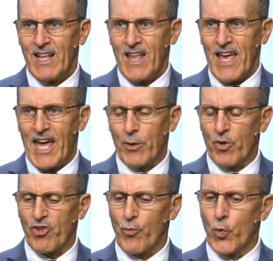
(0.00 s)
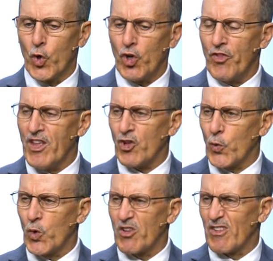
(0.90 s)
and it was a word, these are
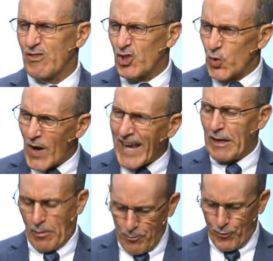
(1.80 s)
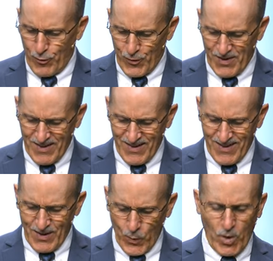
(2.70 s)
words of triumph,
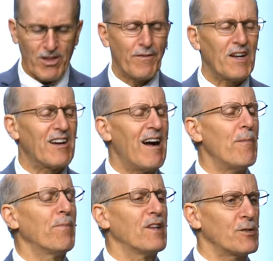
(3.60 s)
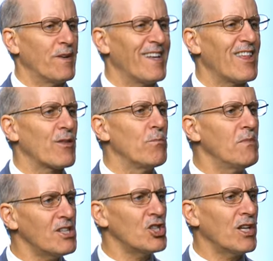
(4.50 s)
words of accomplishment. His
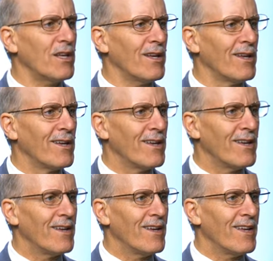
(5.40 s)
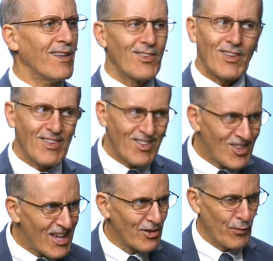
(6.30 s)
mission is
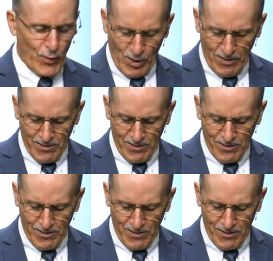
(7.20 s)
successful.